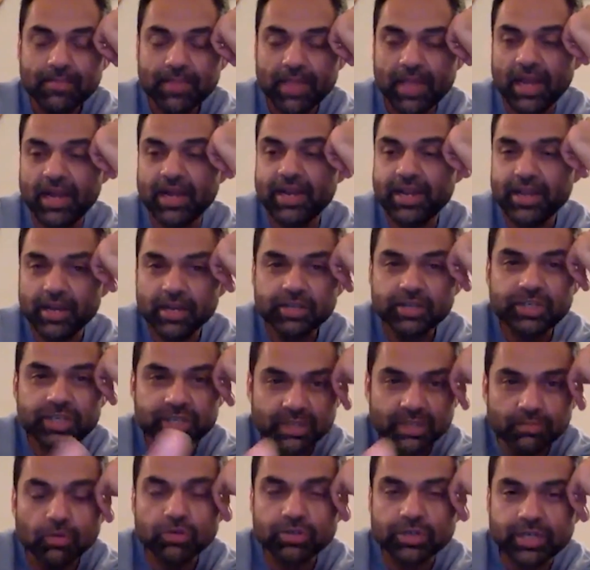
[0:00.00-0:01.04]
And here, she's
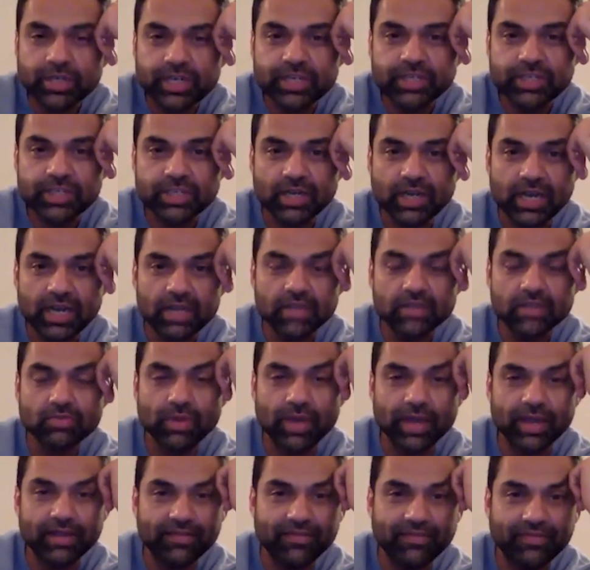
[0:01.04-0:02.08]
a more traditional
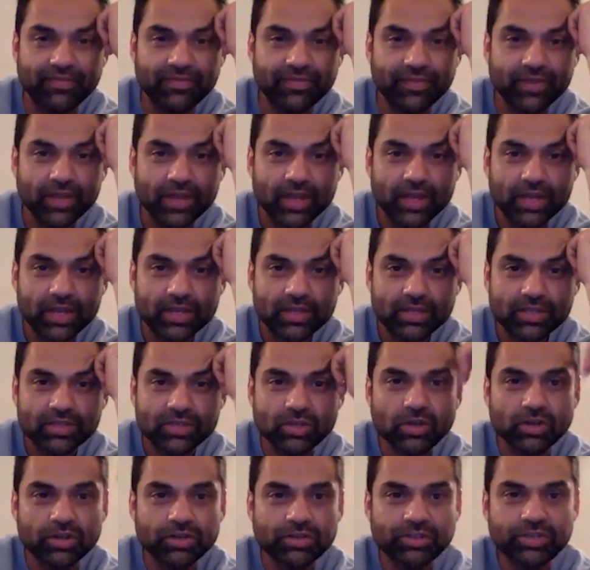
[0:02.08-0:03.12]
housewife.
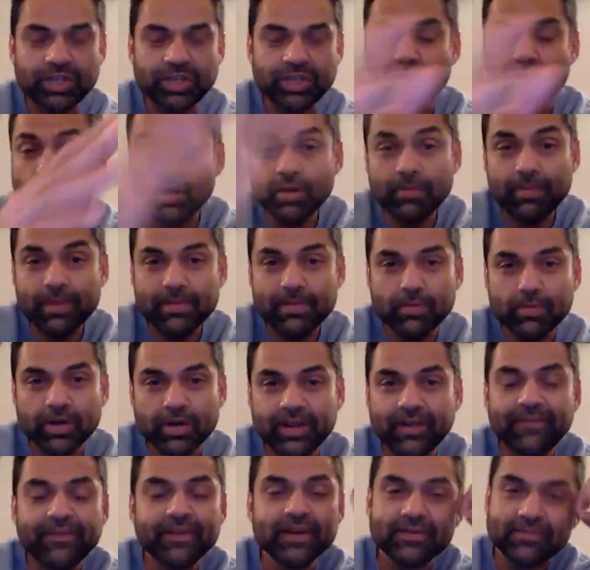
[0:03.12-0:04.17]
So she couldn't be more
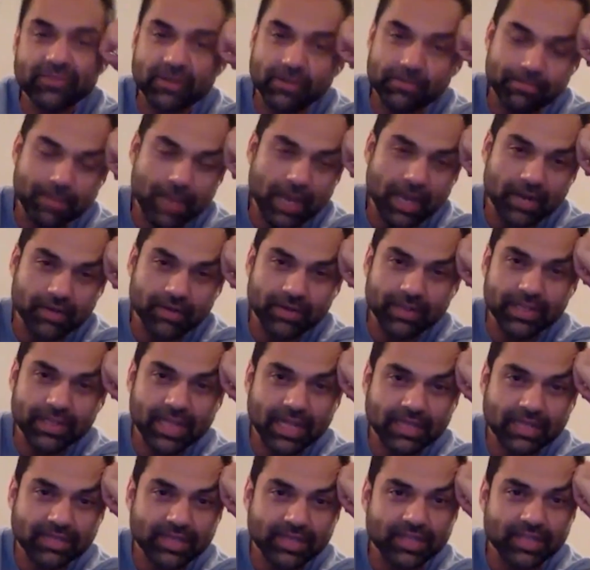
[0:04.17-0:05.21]
different from Paro in
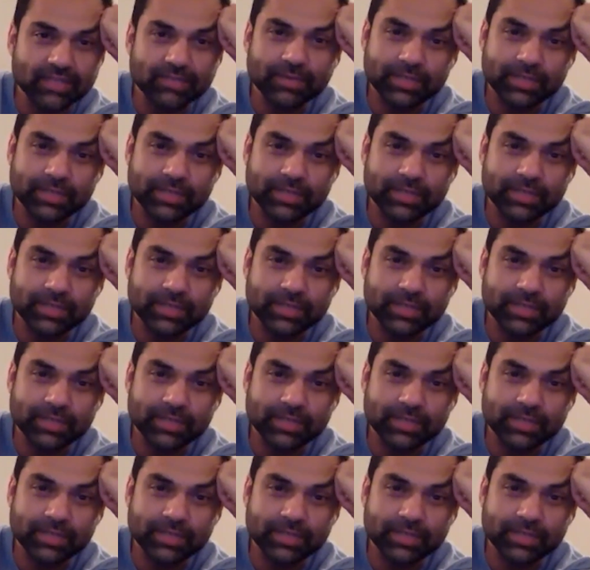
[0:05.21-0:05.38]
that sense.